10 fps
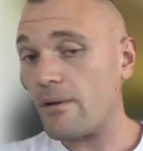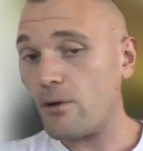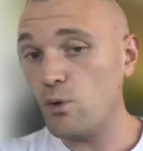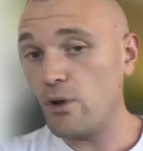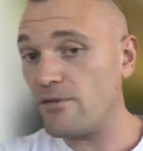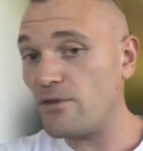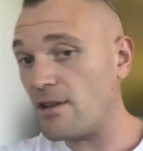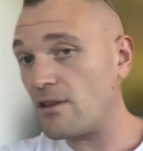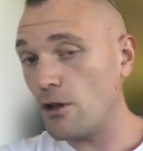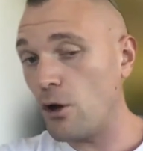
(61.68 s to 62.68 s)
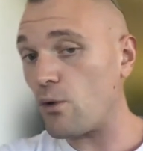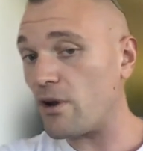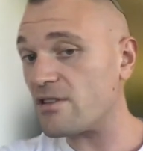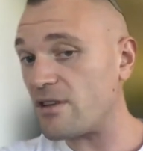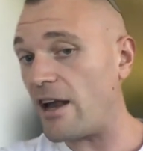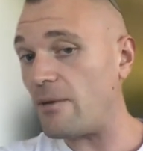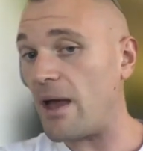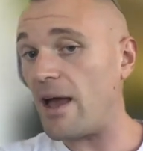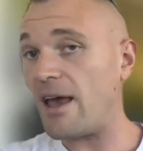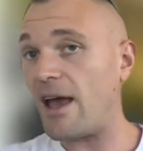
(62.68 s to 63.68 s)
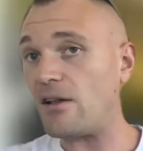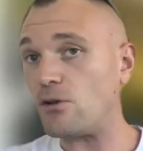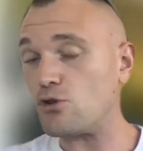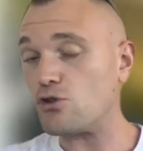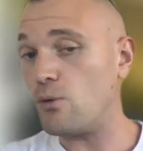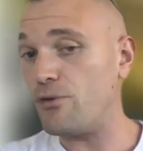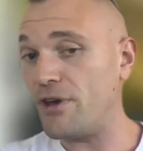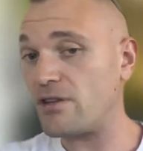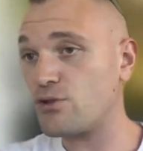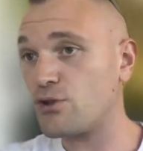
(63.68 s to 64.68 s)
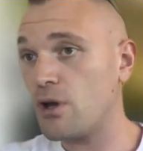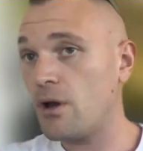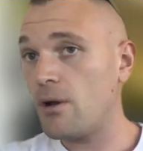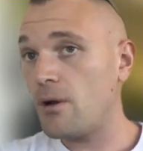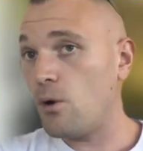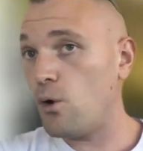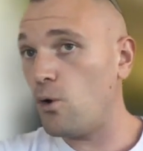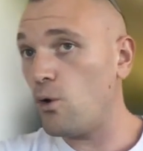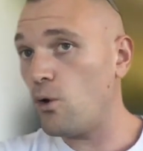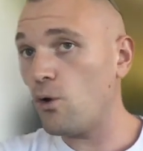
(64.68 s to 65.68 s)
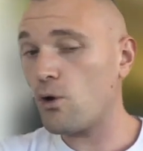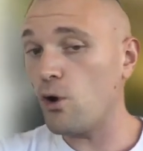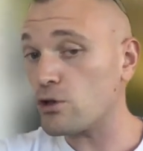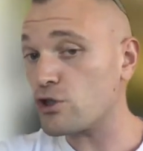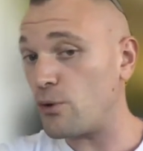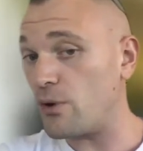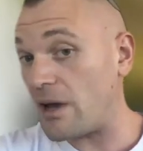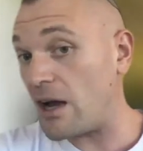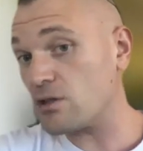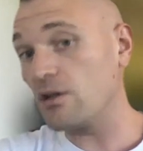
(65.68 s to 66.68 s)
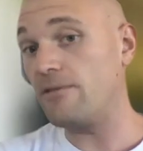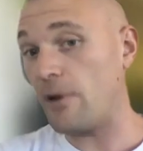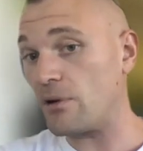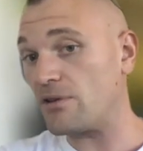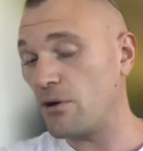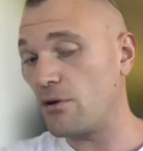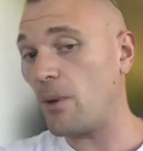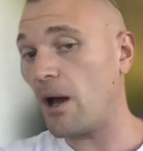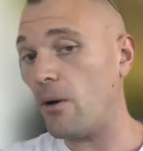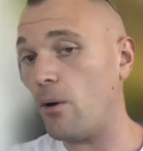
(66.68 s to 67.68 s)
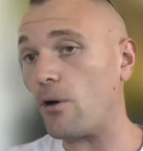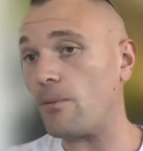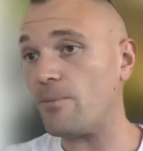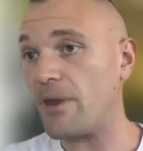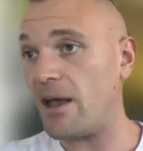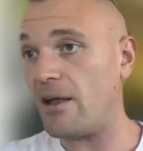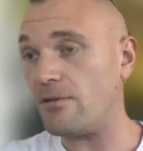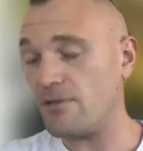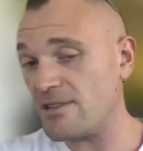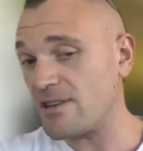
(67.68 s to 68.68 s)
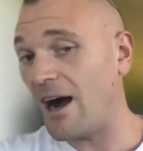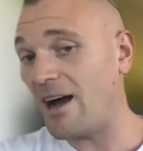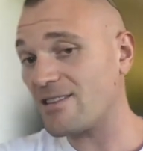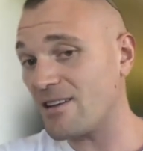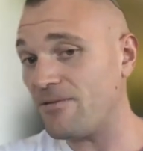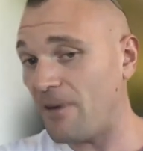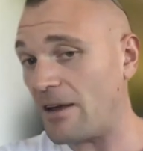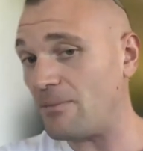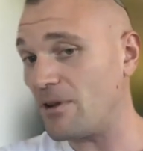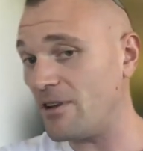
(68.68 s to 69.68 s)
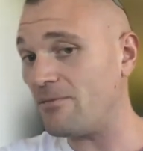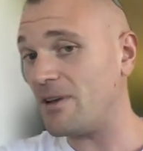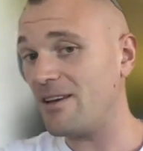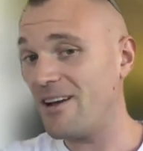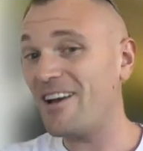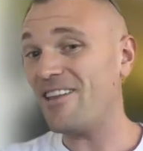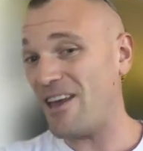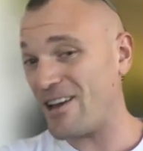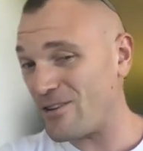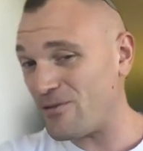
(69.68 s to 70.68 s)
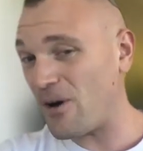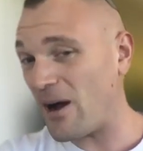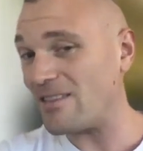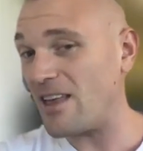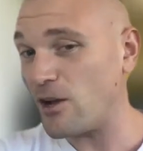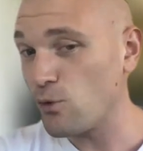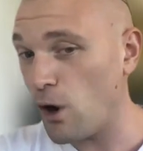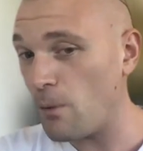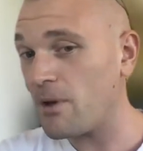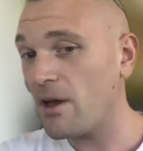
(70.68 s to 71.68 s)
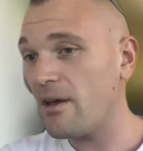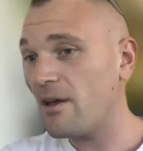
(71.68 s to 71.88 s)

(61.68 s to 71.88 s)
who lived in the Lower East Side of Manhattan. So this whole culture is actually very dear to my heart. And these guys can fight. Believe me, they can fight. They grew up